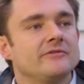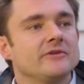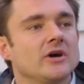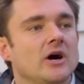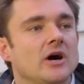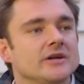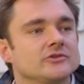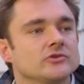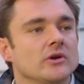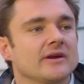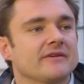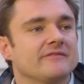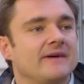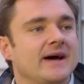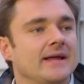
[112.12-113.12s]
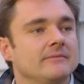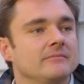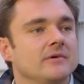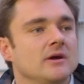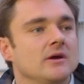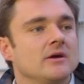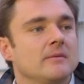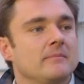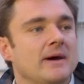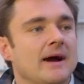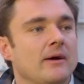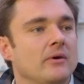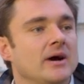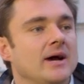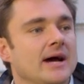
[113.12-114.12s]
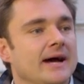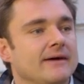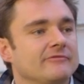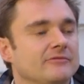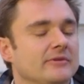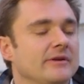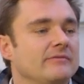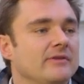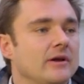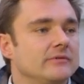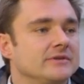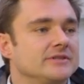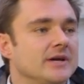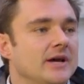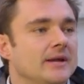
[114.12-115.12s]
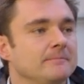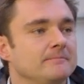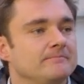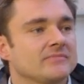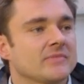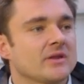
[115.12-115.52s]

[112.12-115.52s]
for your hydraulic fan, power and free flow return,